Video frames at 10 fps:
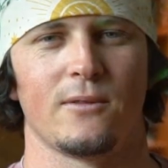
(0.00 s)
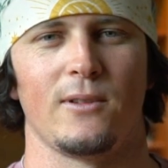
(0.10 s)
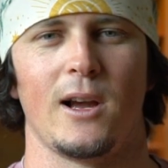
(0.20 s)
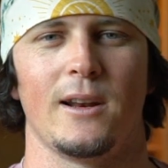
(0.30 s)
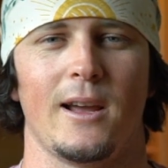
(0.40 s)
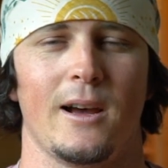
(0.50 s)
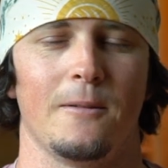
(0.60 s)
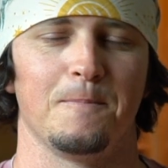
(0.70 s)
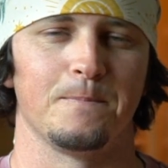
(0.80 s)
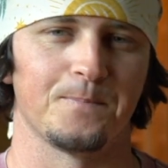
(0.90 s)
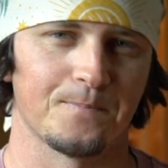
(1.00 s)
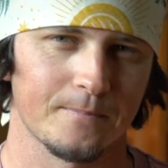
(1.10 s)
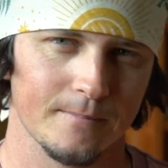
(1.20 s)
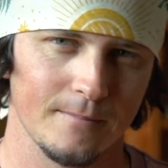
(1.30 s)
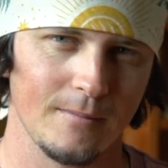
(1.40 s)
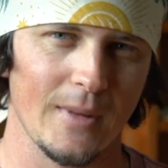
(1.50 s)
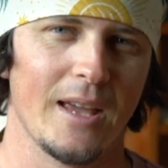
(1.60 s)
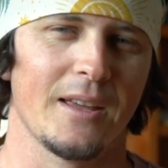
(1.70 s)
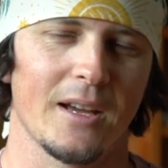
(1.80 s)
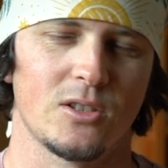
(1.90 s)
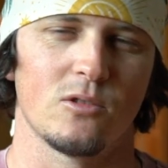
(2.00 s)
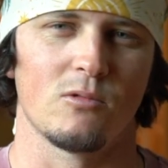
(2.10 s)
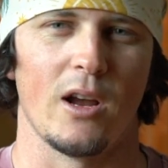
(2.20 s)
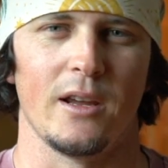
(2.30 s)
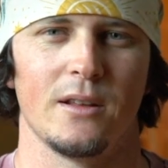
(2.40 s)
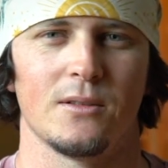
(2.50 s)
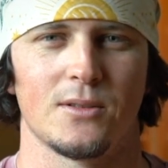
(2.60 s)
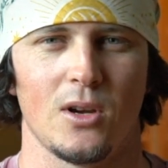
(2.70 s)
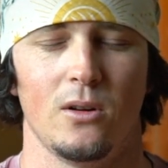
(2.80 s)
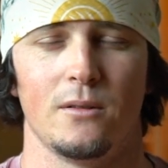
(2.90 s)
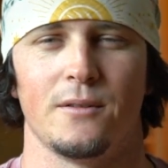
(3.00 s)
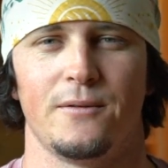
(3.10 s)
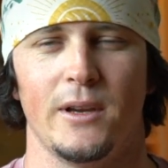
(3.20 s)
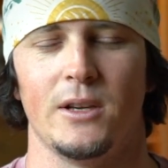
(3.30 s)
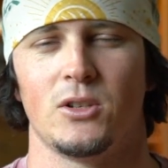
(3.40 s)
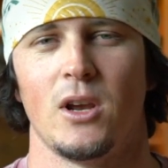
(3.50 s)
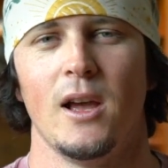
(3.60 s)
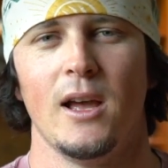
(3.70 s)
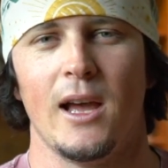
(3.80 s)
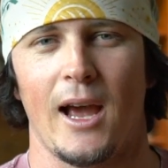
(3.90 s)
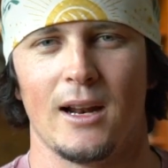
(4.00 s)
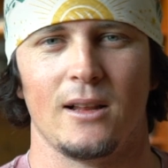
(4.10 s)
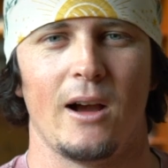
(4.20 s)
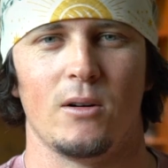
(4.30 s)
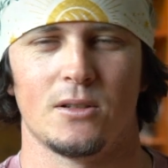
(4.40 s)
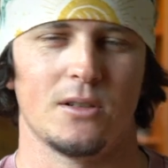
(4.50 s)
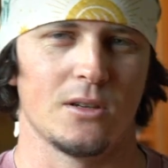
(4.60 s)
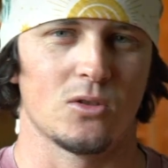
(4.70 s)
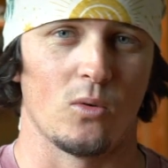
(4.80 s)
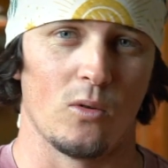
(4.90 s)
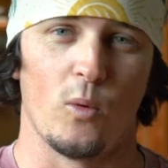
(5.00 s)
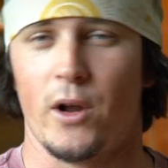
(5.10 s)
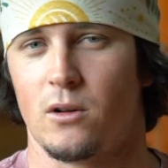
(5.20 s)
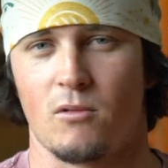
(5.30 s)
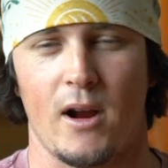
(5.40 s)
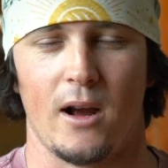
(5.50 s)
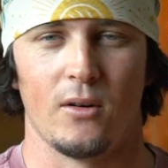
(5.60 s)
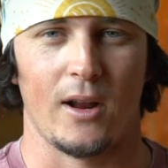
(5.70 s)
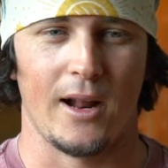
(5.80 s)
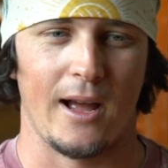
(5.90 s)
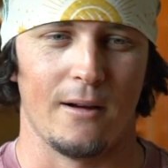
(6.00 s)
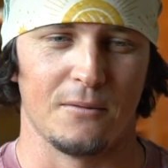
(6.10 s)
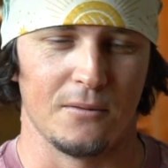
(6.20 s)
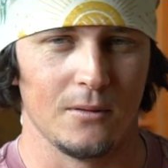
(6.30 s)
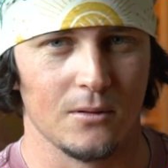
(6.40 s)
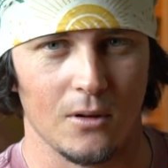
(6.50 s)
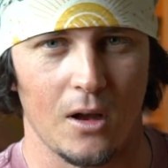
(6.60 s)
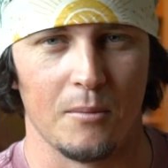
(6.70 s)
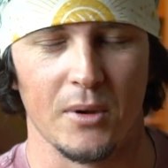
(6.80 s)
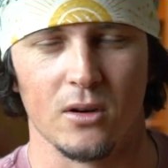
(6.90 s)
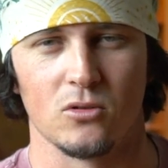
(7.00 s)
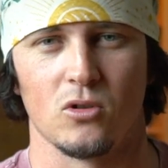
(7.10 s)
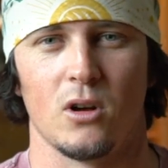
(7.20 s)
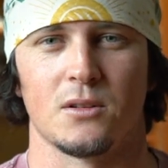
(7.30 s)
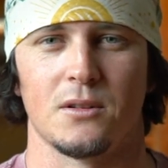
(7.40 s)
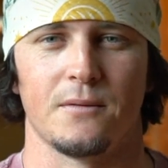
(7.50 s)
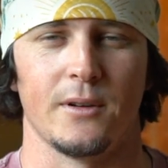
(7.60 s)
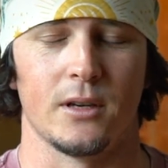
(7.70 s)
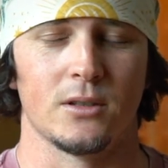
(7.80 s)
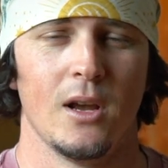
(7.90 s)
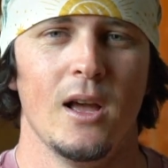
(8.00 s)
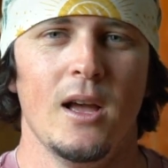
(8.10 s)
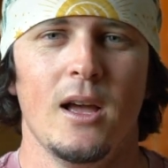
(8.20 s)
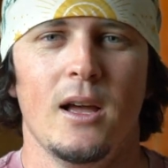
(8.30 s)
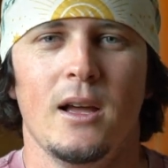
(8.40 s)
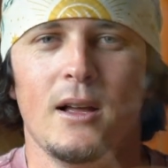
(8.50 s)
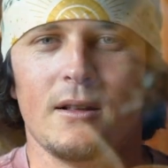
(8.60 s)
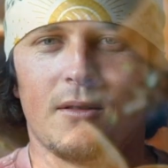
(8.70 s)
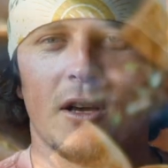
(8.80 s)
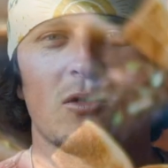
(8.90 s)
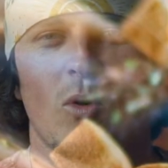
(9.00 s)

fly down and get you right in the zone of the fish and allow it to sort of wiggle around and have a bigger draw to the fish. This